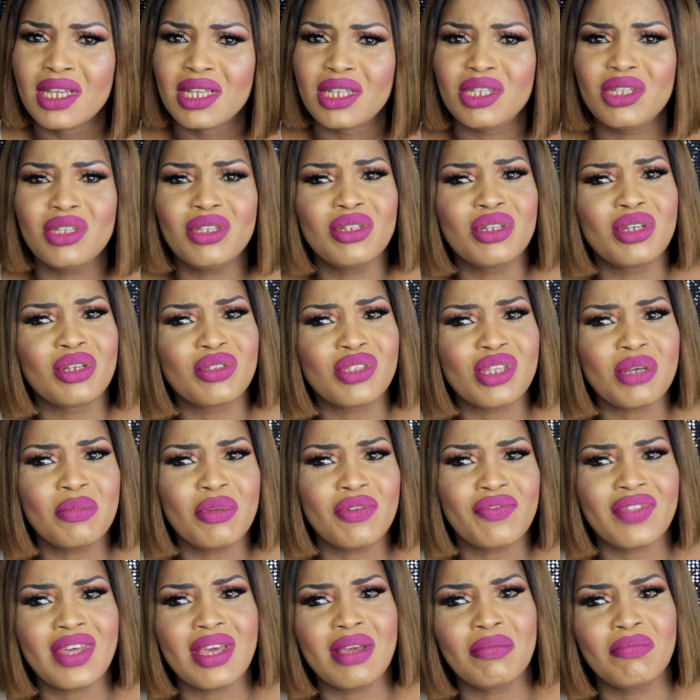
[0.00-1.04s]
You know, some
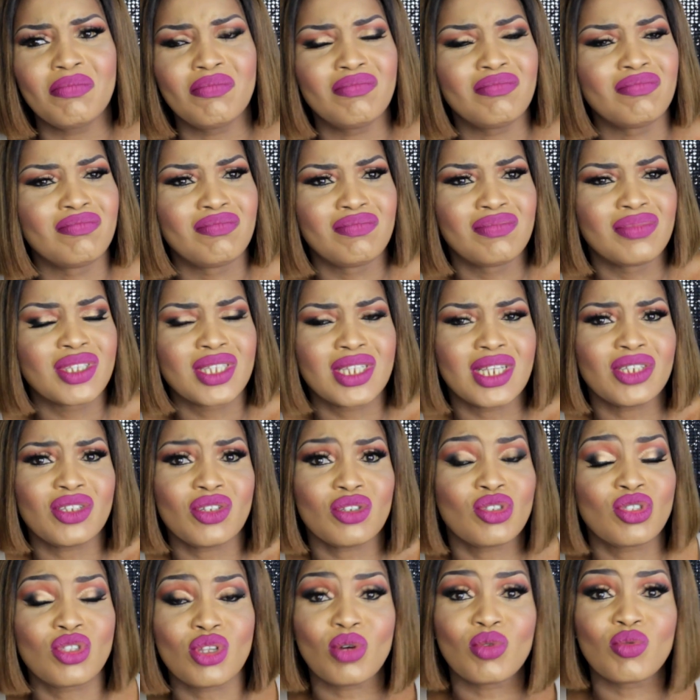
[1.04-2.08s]
of them, they
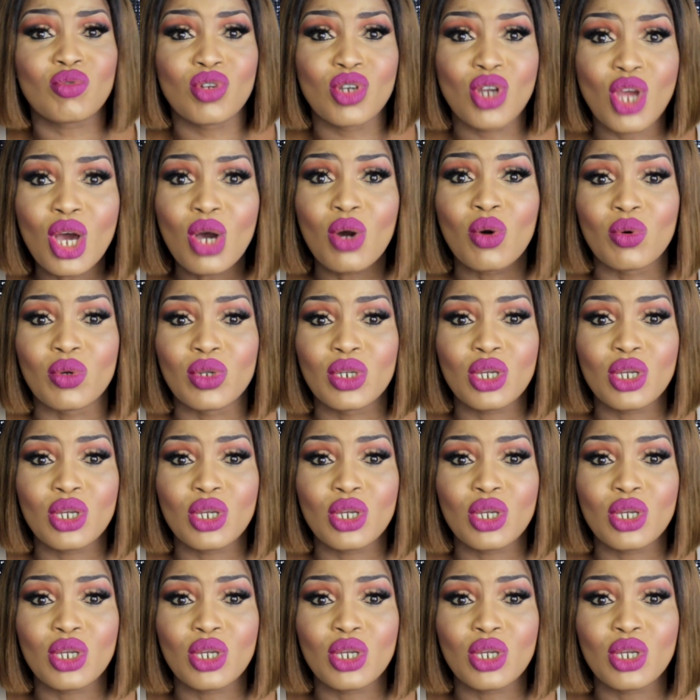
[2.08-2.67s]
just don't know,